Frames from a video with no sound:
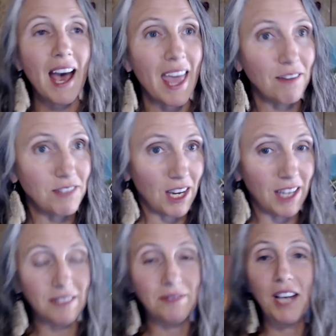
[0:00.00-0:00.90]
I have
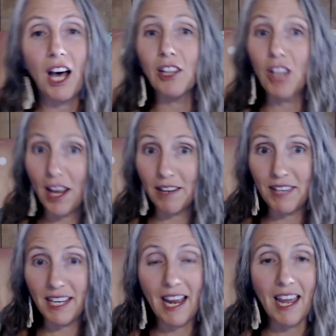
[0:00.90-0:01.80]
done a lot
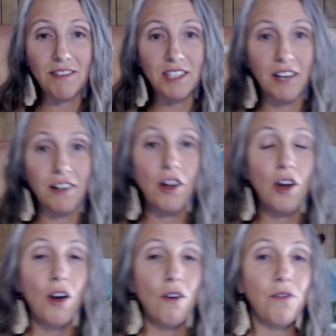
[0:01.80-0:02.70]
of it. I have done
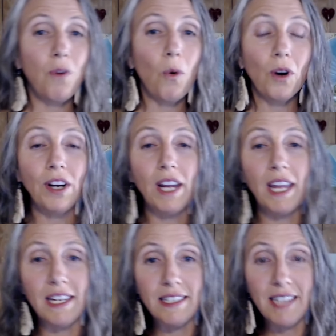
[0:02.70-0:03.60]
four
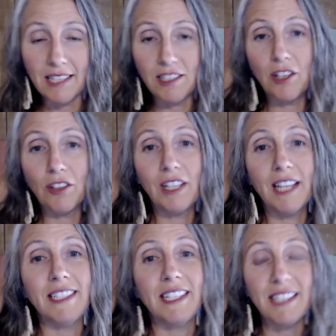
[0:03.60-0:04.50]
intestinal
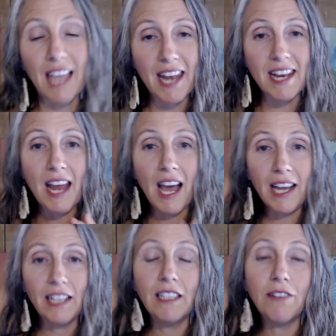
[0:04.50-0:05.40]
cleanses and
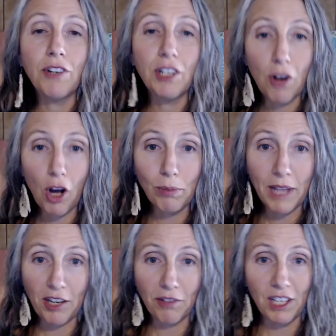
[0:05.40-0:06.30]
nine liver and
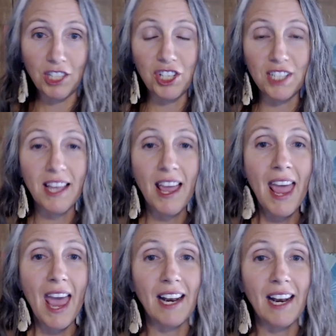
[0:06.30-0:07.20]
gallbladder flushes.
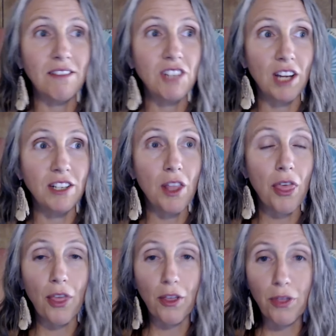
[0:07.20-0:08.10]
And I've done
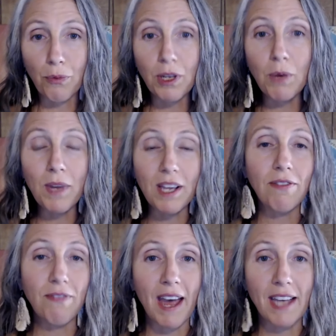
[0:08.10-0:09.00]
a three
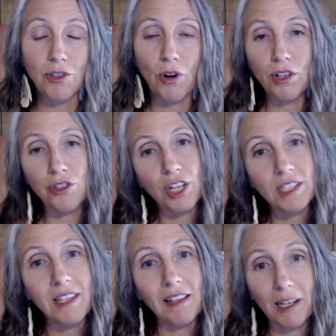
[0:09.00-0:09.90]
week fast on
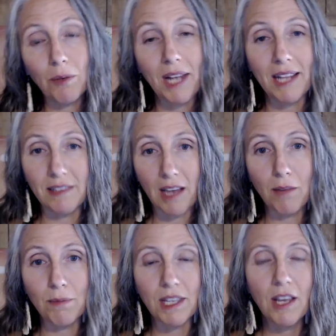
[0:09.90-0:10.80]
just the liquid
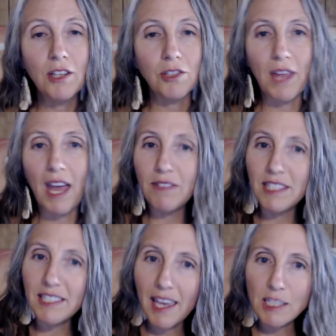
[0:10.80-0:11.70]
enzymes. So they
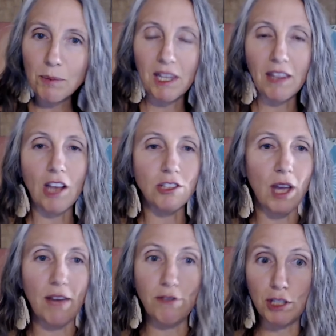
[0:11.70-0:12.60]
have these kits, but then they
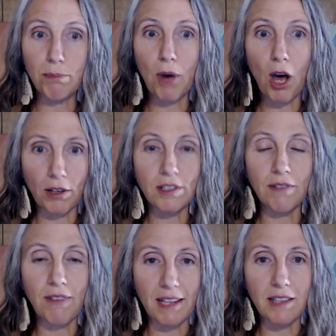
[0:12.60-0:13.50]
also have just
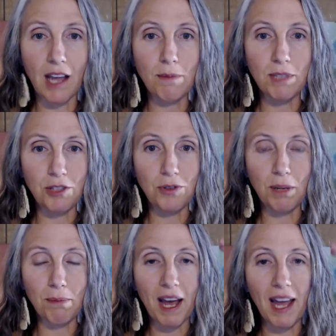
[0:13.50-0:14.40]
bottles of enzymes that
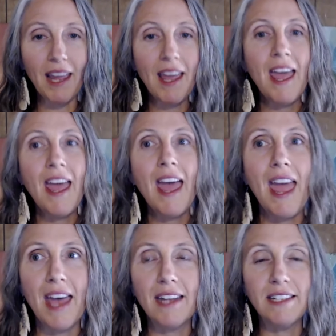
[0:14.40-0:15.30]
you can buy
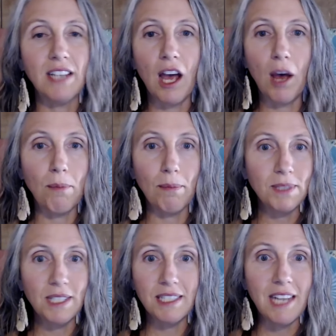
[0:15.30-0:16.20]
and
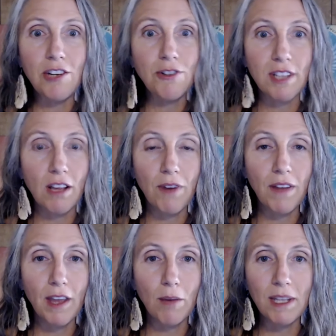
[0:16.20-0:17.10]
um, sustain
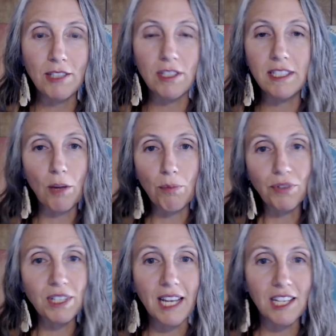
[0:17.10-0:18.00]
yourself on them. And so instead
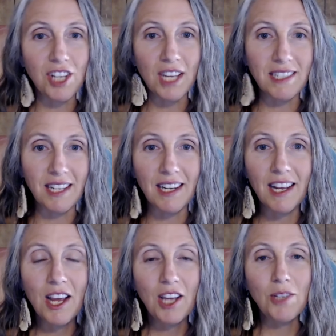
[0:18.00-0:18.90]
of pre
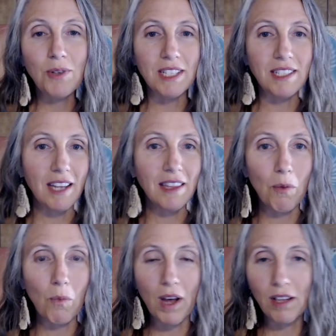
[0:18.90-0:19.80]
digested, you can take
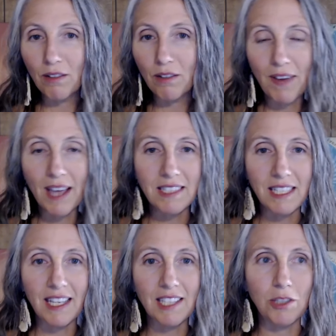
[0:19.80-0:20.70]
them while
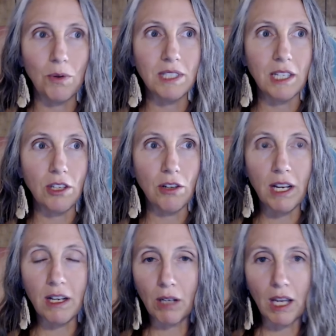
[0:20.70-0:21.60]
fasting. And so it's like
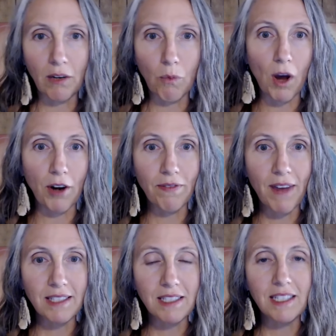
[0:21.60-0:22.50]
you're in a kind of water
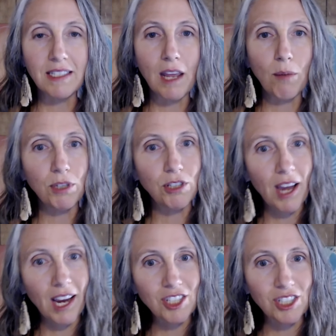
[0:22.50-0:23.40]
fasting state, but
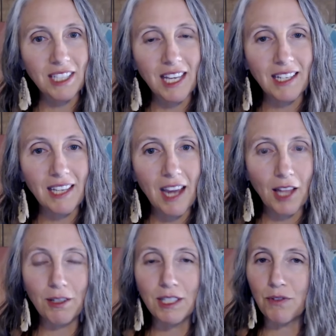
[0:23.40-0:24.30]
you're actually getting
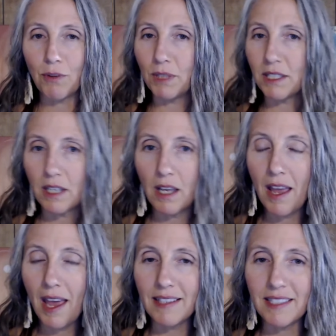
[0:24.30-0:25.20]
calories from these
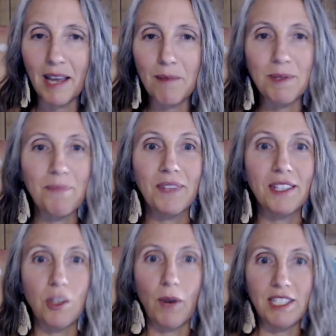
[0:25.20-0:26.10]
enzymes.
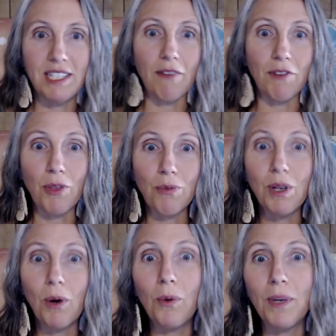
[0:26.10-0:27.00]
And so I did that for
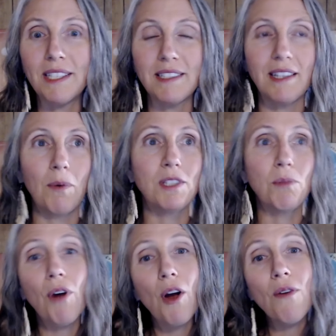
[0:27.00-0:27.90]
three whole weeks, and that
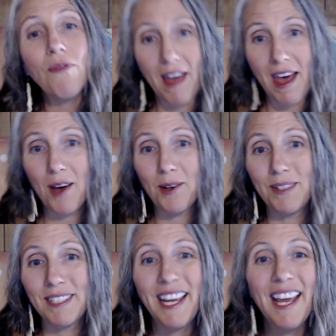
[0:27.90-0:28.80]
was
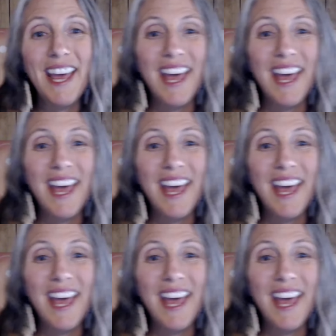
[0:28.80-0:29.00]
profound.